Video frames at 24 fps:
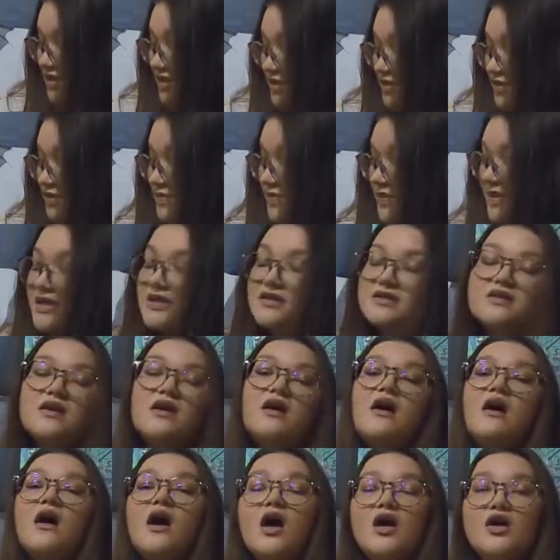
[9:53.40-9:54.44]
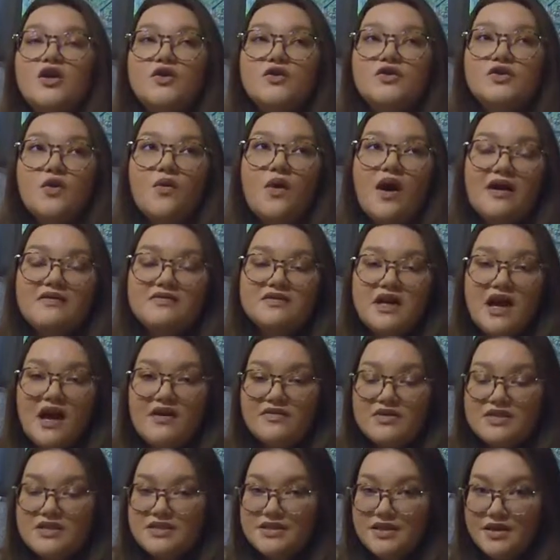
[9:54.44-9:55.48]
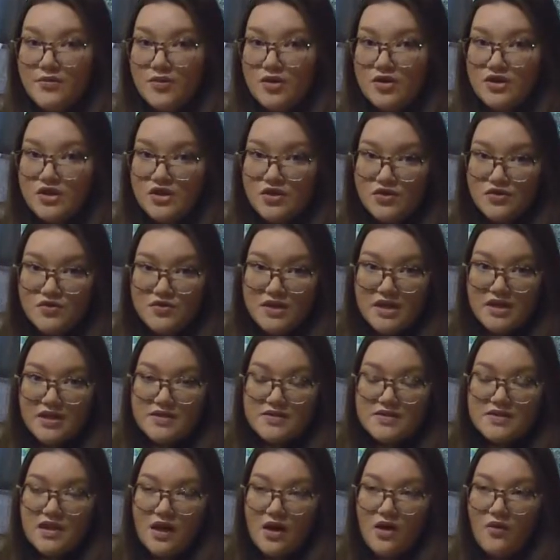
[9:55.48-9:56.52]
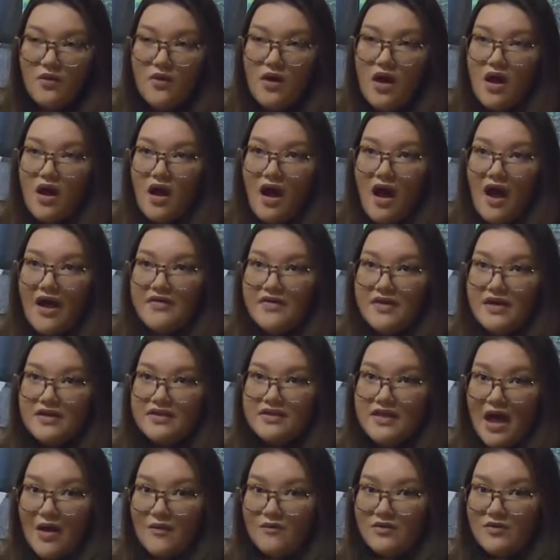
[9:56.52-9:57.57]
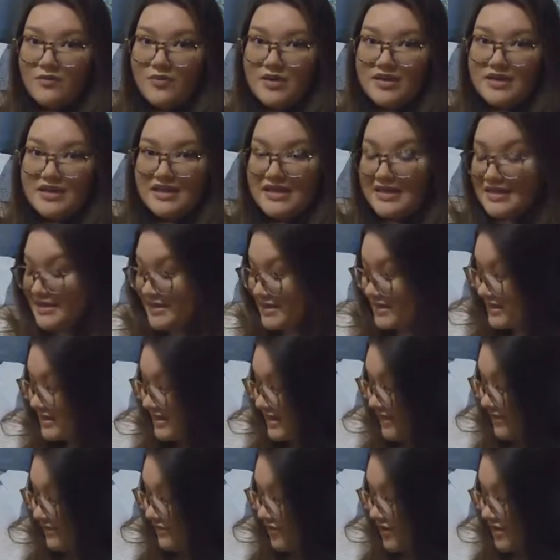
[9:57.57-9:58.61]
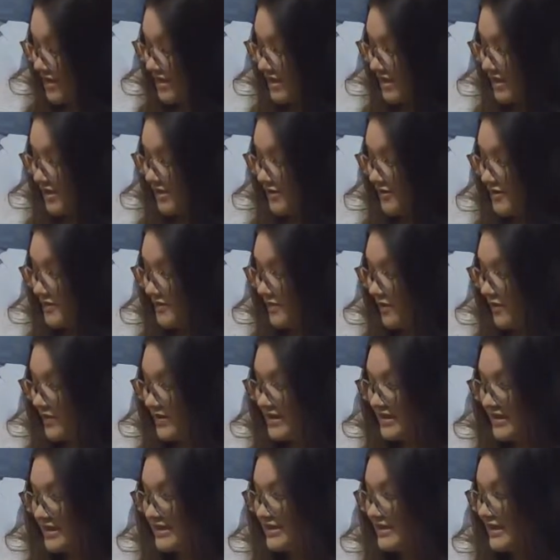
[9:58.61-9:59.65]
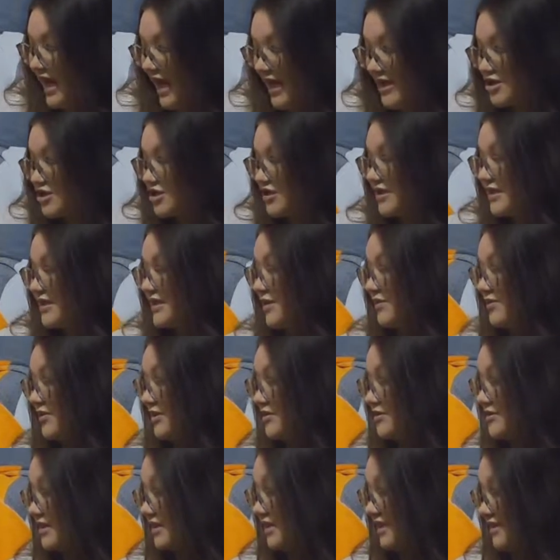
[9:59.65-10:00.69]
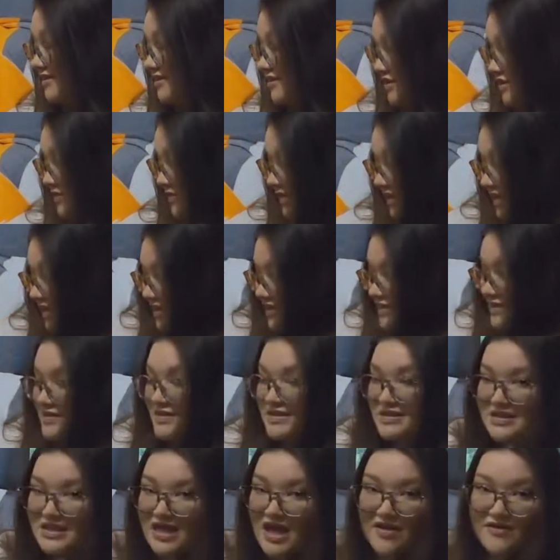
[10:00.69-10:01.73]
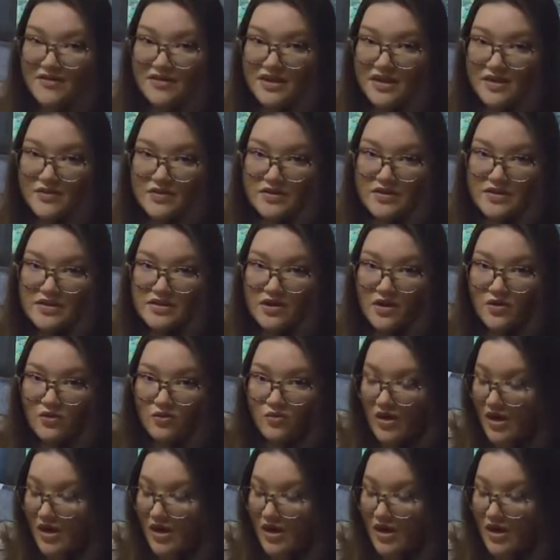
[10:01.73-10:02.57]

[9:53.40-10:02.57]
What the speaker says: to use, because you don't have to have a steamer to use it. So I think that would have been the easiest thing for us to use, but we didn't actually end up using it just because everything was so